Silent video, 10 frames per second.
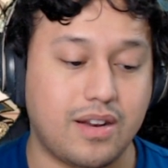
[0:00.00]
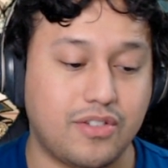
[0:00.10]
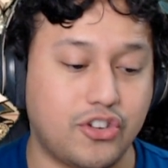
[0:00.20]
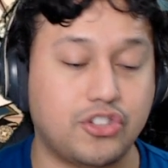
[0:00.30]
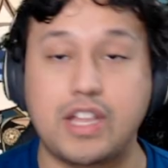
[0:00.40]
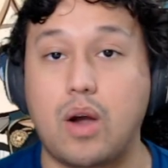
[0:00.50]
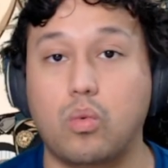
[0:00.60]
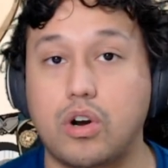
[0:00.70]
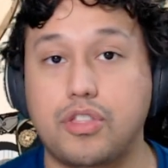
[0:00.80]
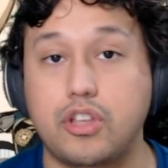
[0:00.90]
just not
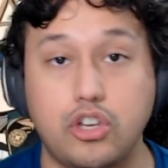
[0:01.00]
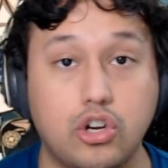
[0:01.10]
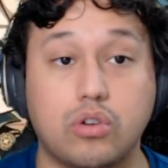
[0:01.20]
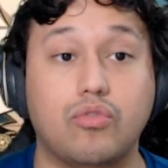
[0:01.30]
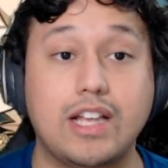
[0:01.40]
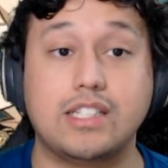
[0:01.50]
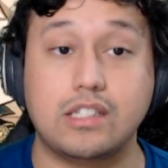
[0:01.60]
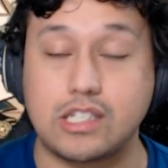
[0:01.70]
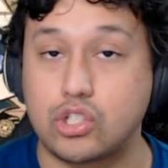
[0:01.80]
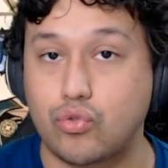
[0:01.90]
worth your resin,
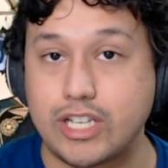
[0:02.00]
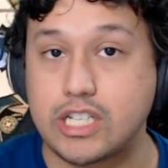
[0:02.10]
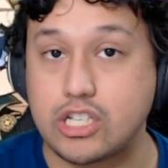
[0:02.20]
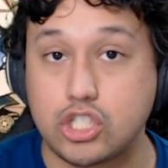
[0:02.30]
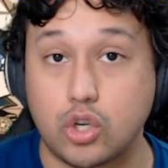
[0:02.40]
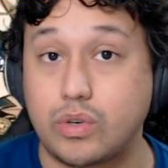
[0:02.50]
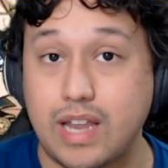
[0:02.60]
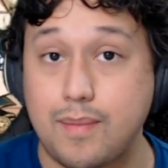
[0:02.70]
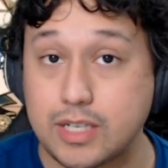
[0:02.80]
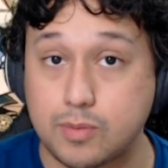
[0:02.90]
since resin is so
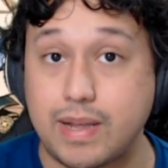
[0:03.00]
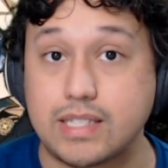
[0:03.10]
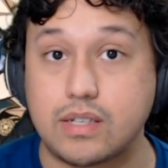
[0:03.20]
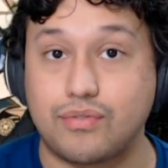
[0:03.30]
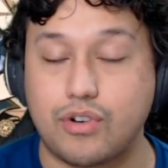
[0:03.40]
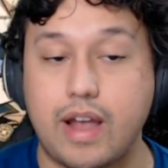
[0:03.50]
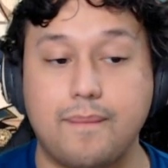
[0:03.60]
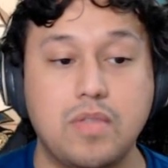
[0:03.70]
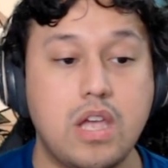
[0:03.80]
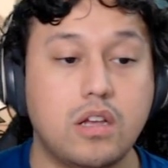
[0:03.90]
damn expensive, right?
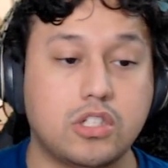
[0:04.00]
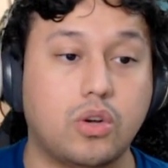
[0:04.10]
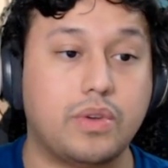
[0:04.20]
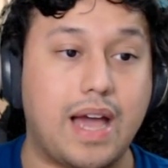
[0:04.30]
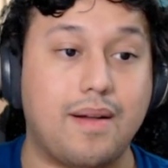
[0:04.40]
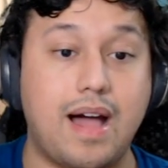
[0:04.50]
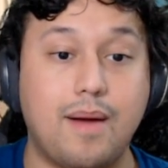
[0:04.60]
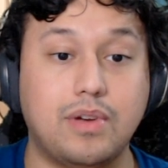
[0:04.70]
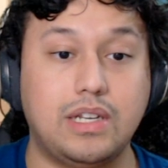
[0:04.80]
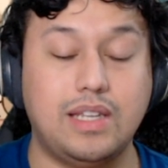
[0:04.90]
So yeah,
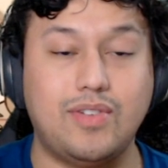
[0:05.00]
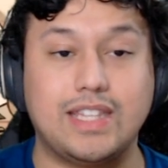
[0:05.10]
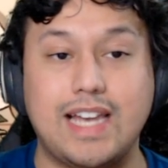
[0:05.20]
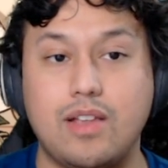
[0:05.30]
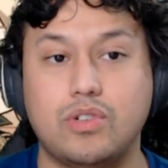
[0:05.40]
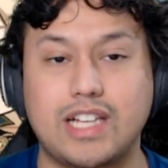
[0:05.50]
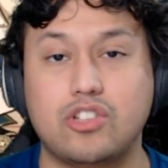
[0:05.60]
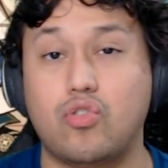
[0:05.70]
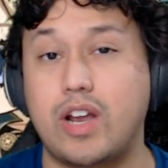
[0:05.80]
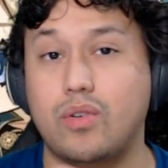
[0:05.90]
I'm gonna leave it at that. You know, guys,
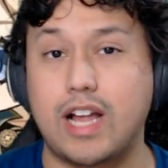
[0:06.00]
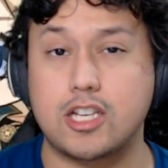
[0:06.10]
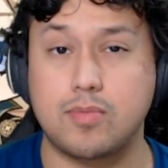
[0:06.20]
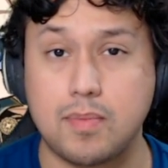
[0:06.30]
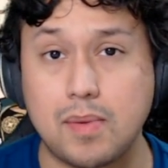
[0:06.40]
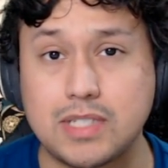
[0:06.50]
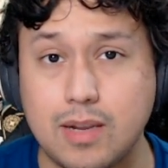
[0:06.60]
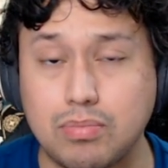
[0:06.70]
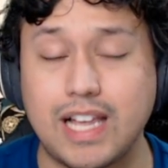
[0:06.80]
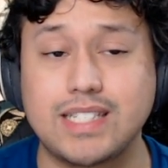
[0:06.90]
grind, I'll catch you, baby. Stay
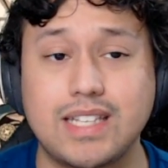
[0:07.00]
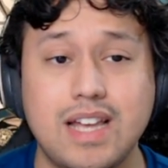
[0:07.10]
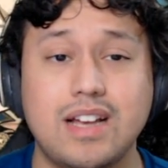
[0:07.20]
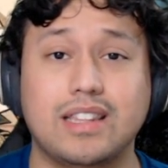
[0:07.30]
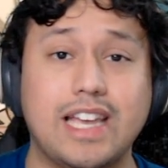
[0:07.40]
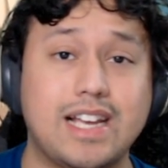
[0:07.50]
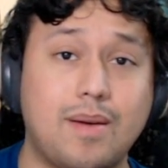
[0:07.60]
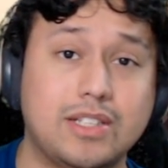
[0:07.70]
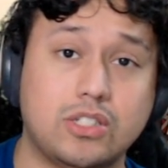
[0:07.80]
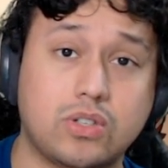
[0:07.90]
blessed. Like,
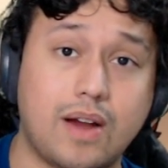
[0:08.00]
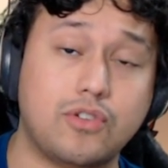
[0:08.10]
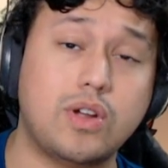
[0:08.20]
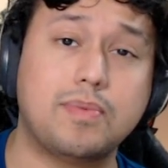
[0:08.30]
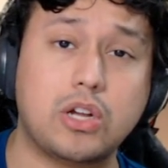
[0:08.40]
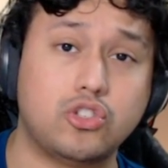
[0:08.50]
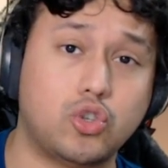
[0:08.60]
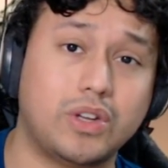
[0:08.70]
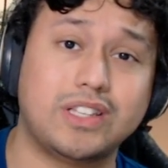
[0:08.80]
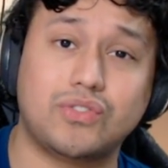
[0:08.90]
comment, and subscribe if you know if y'all
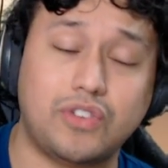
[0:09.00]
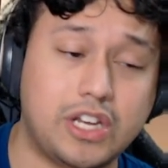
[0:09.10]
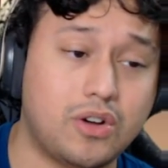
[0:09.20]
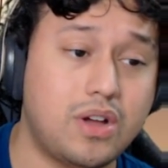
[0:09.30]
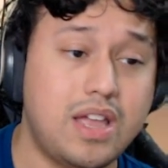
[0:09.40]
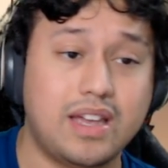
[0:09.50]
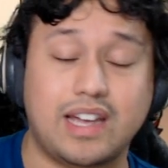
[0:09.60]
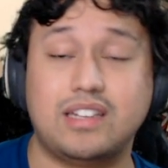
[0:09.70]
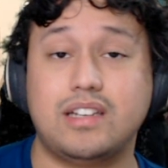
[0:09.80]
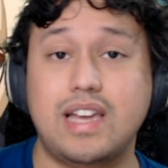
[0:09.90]
enjoyed this video.
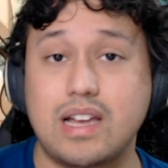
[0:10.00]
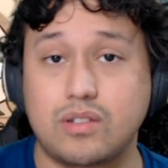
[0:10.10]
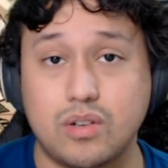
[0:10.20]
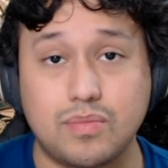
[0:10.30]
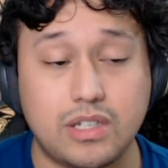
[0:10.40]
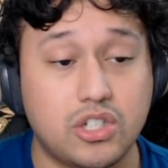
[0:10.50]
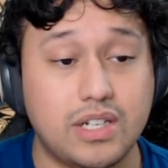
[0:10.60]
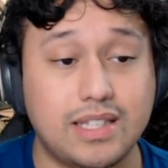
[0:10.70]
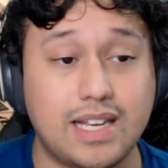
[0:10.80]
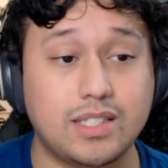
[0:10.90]
And yeah, y'all make sure to
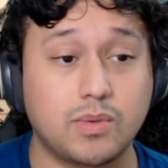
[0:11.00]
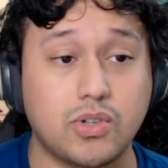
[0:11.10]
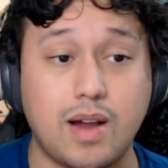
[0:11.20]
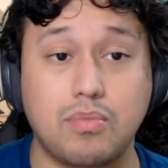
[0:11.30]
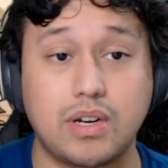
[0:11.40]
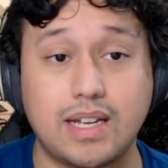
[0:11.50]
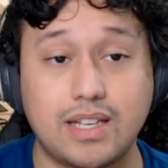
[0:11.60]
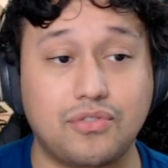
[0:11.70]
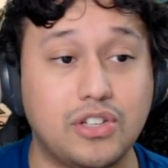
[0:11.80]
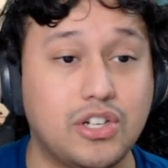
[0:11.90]
hit that subscribe button. I
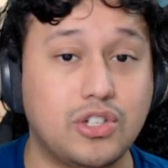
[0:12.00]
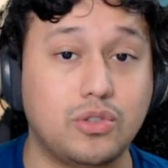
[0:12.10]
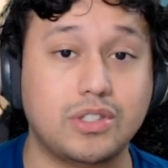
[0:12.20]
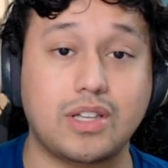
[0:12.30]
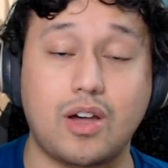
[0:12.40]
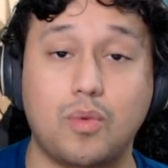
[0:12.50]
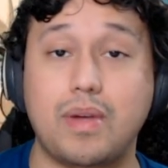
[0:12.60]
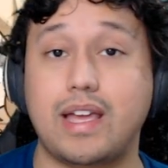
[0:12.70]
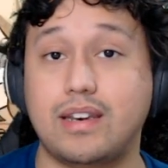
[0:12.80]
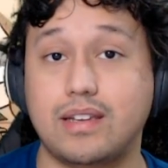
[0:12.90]
definitely could use the help.
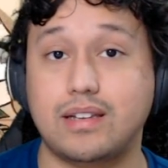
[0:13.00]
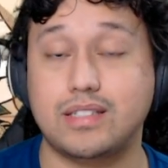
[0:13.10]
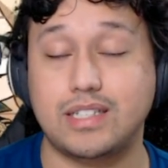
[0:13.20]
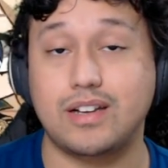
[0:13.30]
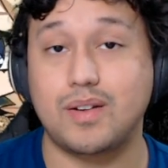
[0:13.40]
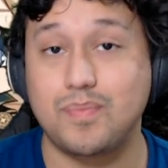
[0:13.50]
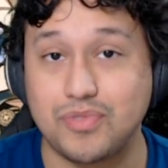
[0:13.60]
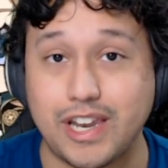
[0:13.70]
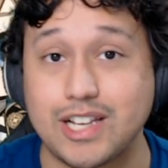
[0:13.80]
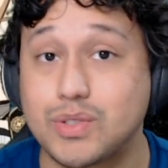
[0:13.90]
And see y'all
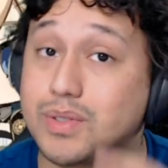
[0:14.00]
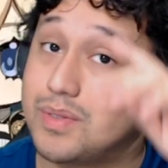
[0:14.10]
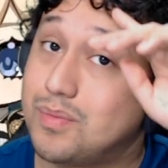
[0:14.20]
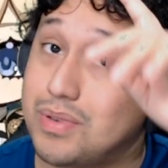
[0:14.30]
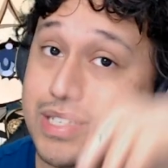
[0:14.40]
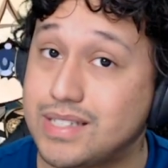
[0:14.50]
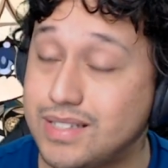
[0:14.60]
in the next one. Peace.